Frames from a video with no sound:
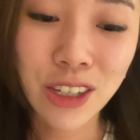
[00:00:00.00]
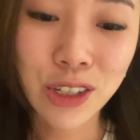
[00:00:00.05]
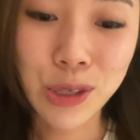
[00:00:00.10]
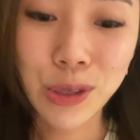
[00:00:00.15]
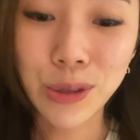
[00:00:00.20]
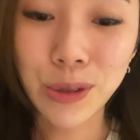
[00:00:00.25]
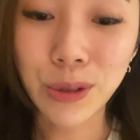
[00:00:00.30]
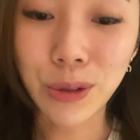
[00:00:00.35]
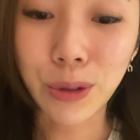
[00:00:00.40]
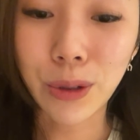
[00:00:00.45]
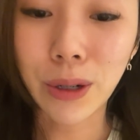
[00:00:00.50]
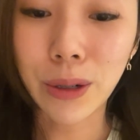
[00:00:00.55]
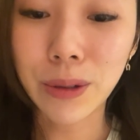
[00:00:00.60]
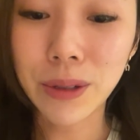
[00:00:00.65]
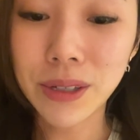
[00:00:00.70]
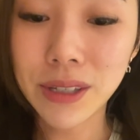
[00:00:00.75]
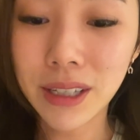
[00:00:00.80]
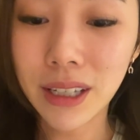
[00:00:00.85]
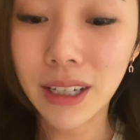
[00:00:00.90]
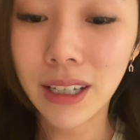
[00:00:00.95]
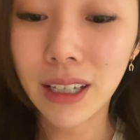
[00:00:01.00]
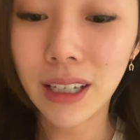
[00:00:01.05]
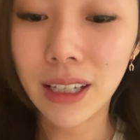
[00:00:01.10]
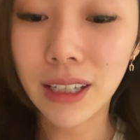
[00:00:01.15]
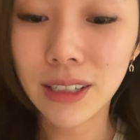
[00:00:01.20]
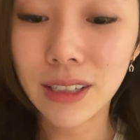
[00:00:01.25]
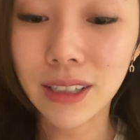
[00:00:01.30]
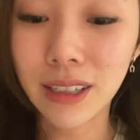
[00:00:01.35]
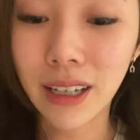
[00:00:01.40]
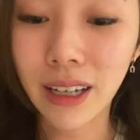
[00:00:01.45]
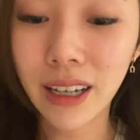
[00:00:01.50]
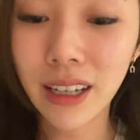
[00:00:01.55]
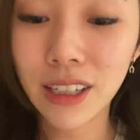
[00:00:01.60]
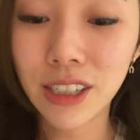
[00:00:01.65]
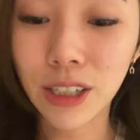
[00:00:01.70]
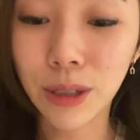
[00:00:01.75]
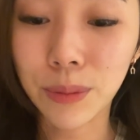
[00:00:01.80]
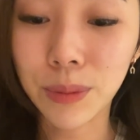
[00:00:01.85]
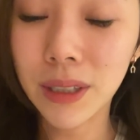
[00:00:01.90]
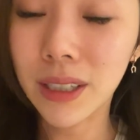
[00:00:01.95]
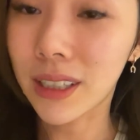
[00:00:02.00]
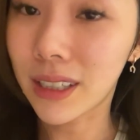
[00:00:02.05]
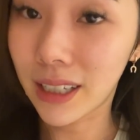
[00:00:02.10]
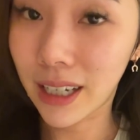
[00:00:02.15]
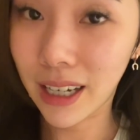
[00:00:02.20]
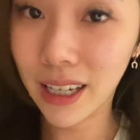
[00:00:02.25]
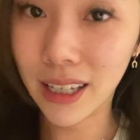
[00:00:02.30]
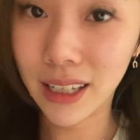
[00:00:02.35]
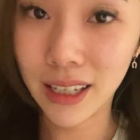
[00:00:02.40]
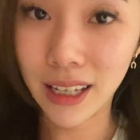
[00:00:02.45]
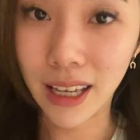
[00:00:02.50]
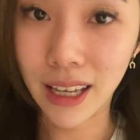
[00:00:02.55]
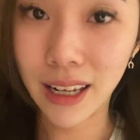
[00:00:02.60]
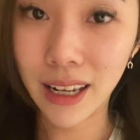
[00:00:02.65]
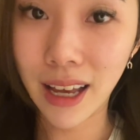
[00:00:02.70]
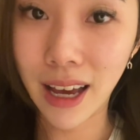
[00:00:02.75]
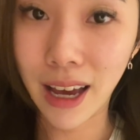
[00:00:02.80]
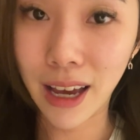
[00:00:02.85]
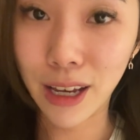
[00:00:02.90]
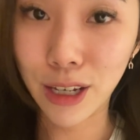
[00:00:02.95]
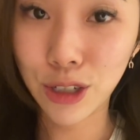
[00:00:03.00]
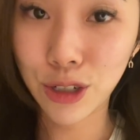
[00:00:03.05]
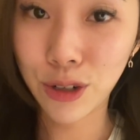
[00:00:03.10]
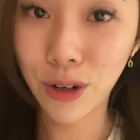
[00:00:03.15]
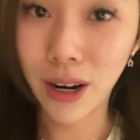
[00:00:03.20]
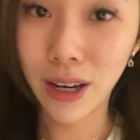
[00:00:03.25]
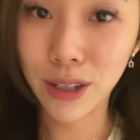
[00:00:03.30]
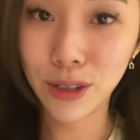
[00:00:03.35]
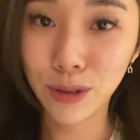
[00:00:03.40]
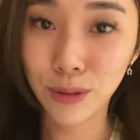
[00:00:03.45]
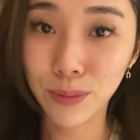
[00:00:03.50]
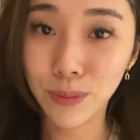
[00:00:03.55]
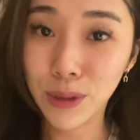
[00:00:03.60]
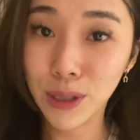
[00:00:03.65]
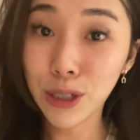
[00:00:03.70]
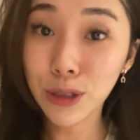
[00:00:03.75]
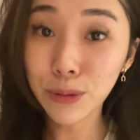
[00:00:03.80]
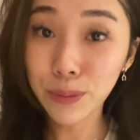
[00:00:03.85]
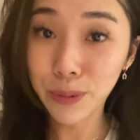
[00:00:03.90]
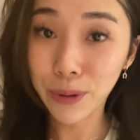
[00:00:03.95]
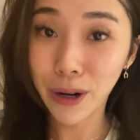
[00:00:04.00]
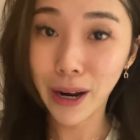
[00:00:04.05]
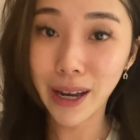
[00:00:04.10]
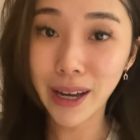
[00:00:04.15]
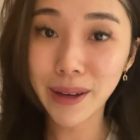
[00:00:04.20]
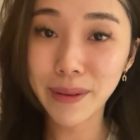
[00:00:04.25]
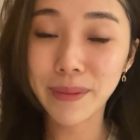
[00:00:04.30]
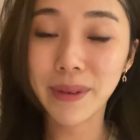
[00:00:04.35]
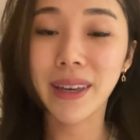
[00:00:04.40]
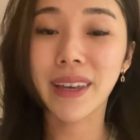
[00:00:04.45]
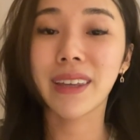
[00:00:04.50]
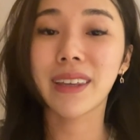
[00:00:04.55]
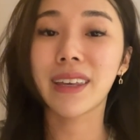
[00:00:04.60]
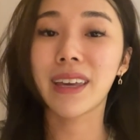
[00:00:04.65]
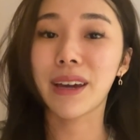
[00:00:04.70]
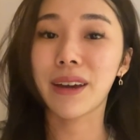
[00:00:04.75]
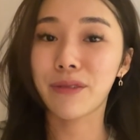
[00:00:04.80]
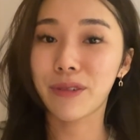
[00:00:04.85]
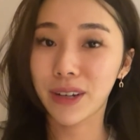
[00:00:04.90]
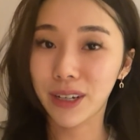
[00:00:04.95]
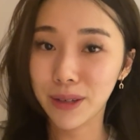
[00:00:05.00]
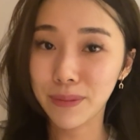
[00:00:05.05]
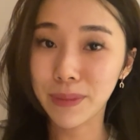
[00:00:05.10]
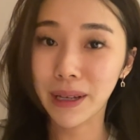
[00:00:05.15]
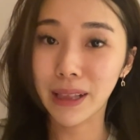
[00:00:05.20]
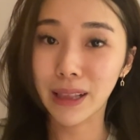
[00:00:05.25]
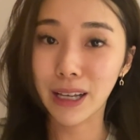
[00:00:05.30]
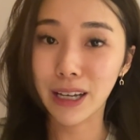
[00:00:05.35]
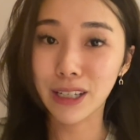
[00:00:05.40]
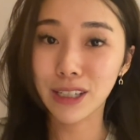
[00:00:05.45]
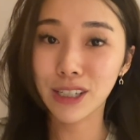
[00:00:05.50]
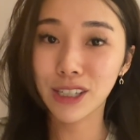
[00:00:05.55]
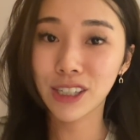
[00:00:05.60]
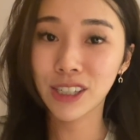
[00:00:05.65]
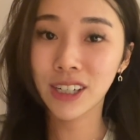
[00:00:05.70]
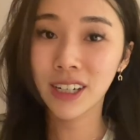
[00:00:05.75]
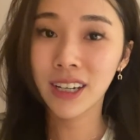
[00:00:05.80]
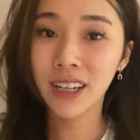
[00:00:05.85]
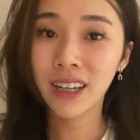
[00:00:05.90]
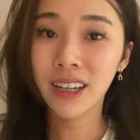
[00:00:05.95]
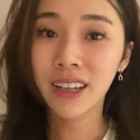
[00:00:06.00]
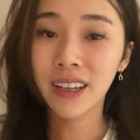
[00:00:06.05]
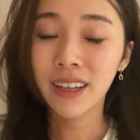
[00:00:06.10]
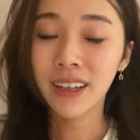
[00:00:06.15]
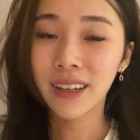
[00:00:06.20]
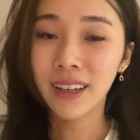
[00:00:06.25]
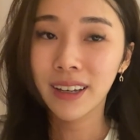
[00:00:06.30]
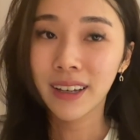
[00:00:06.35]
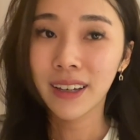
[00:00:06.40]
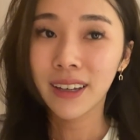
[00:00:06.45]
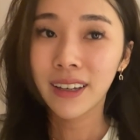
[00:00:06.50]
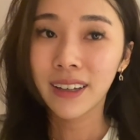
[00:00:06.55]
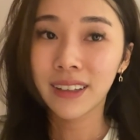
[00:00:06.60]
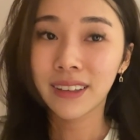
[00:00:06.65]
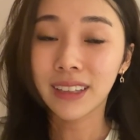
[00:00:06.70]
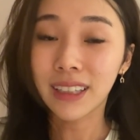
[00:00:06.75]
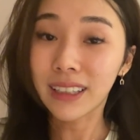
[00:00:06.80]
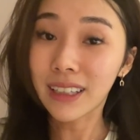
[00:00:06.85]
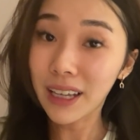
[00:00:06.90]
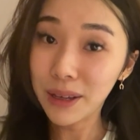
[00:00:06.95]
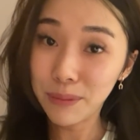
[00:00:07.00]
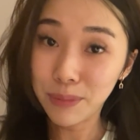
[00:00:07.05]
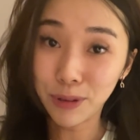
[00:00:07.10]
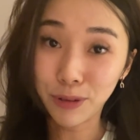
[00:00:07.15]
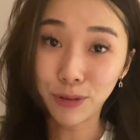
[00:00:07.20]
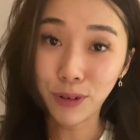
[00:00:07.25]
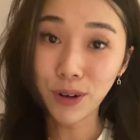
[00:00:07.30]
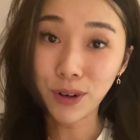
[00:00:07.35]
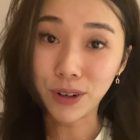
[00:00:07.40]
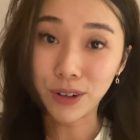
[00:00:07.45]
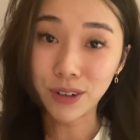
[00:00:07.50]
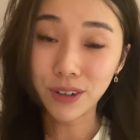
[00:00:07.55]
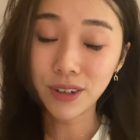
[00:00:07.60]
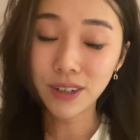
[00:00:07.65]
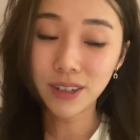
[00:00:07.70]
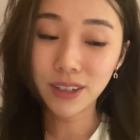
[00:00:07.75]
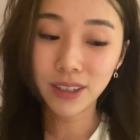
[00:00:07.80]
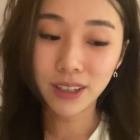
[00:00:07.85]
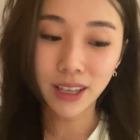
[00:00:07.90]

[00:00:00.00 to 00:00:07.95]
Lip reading: So I was thinking tonight shall be the night that I try to meal prep and get ready my lunch the night before.